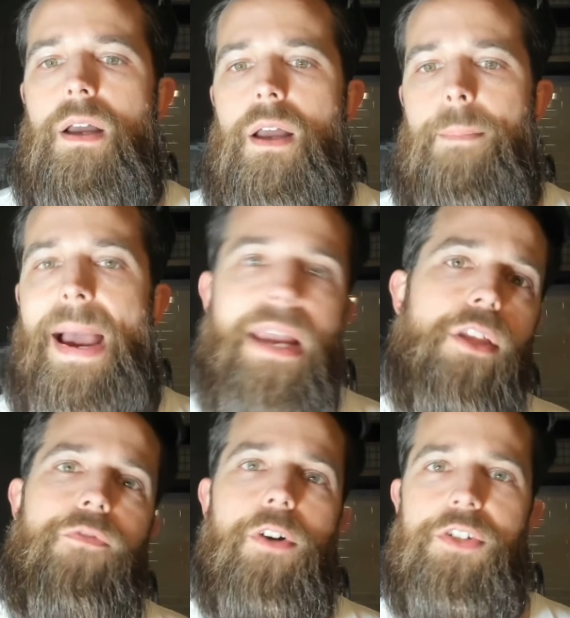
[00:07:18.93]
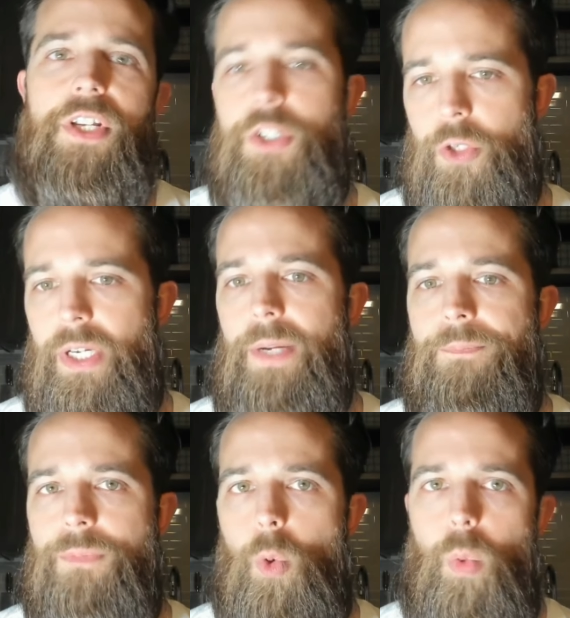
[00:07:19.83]
Back in the first century,
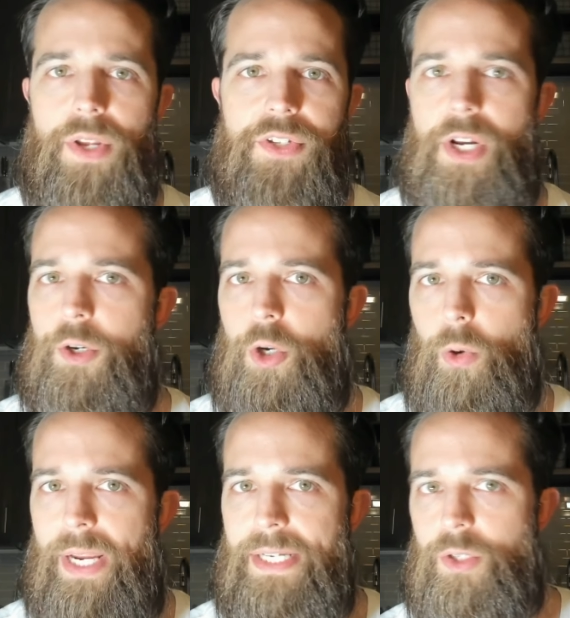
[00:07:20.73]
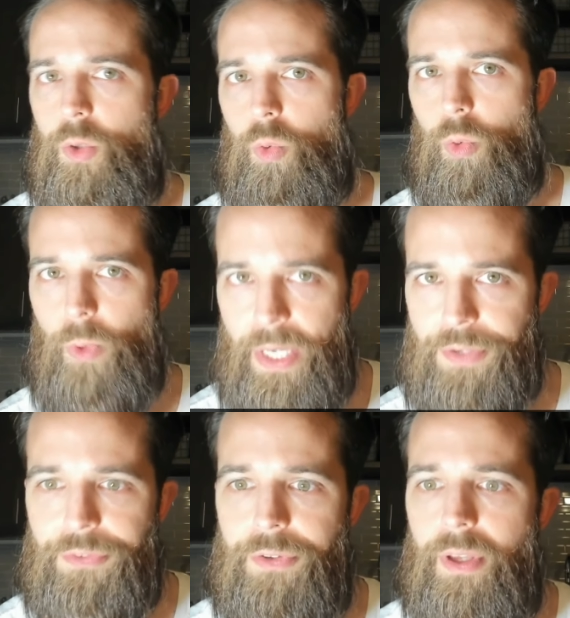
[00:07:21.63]
was there a great
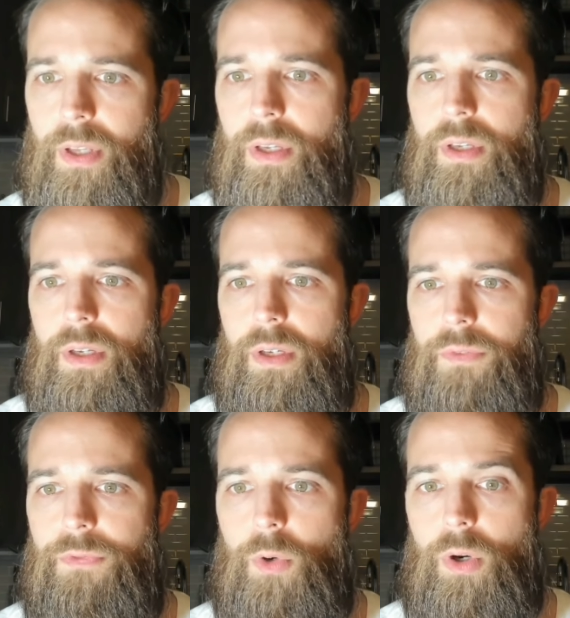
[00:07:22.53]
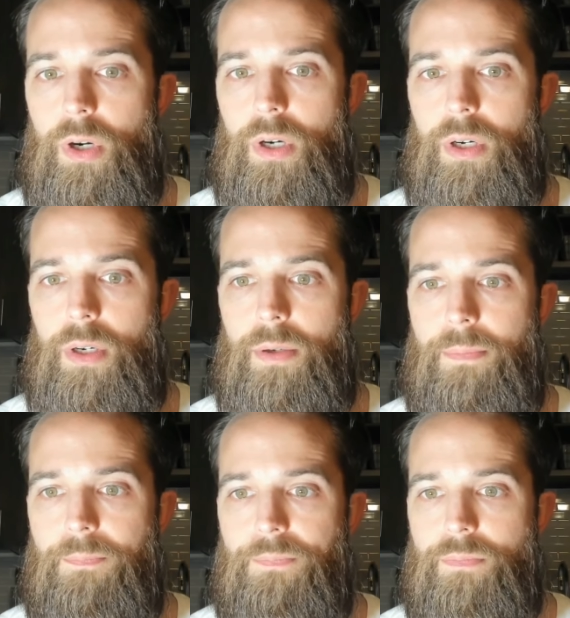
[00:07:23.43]
risk for
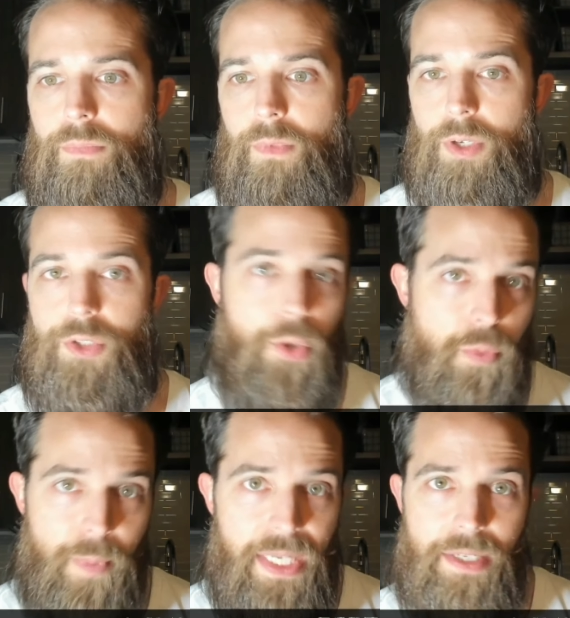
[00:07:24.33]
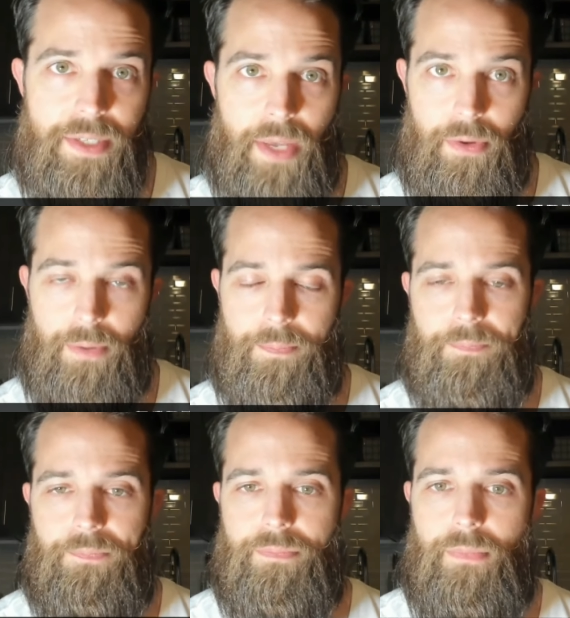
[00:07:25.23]
Jews meeting together?
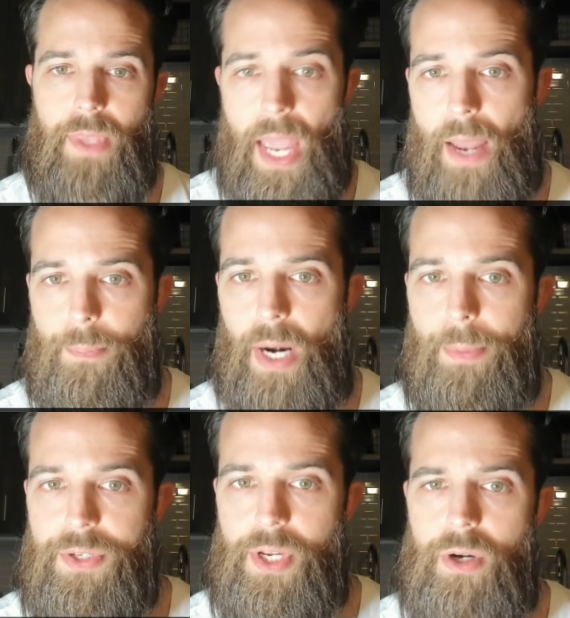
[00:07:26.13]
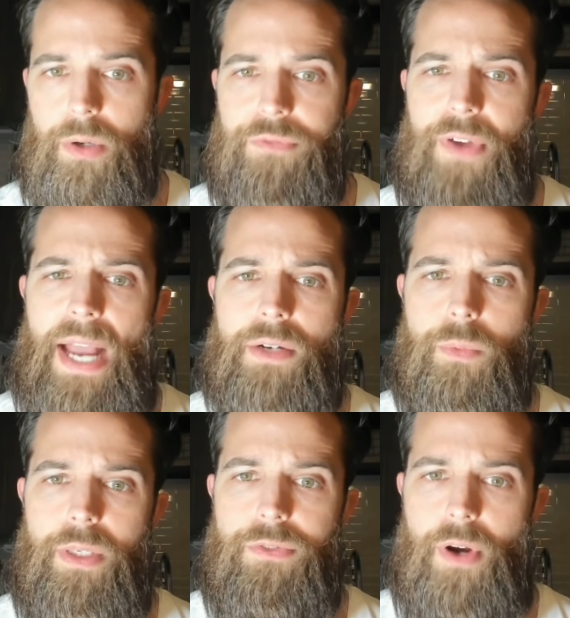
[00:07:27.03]
Yeah, probably so. In fact,
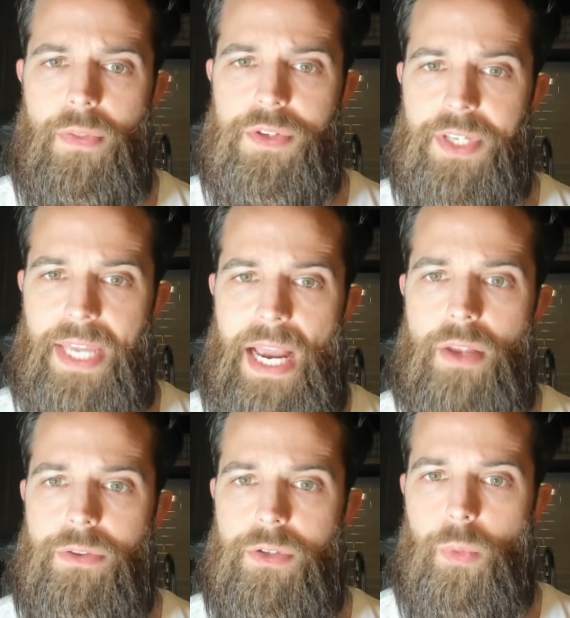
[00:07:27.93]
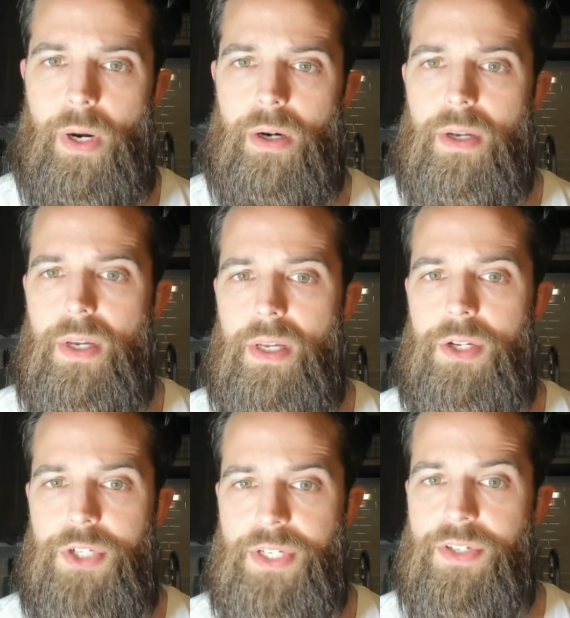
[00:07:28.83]
we saw this account to where
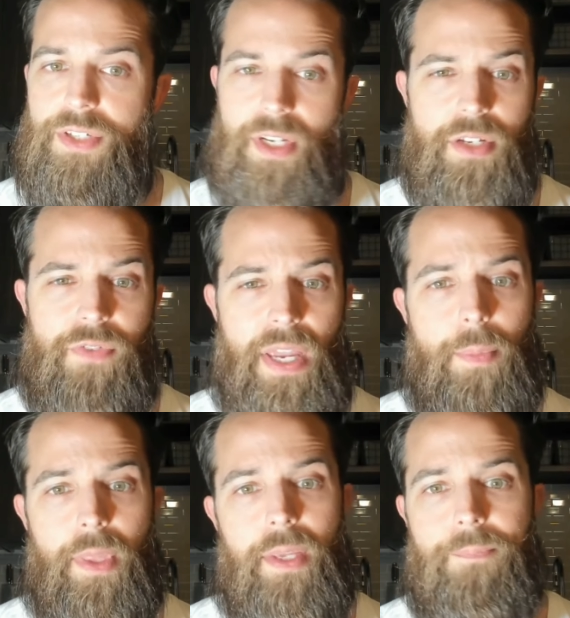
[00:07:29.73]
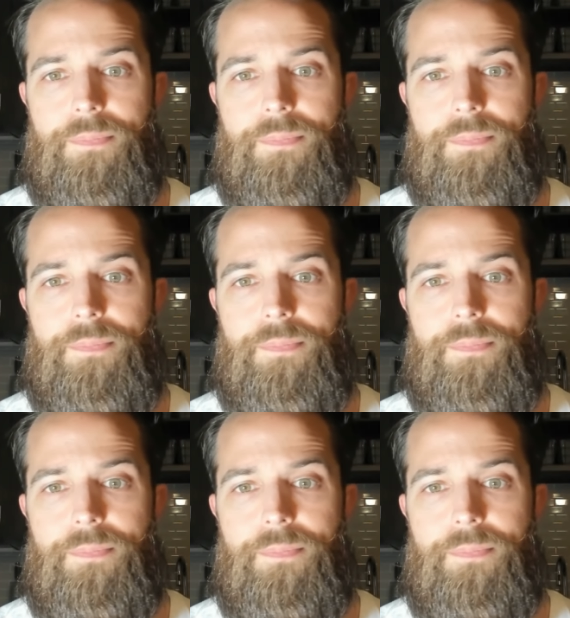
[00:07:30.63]
Jesus and his family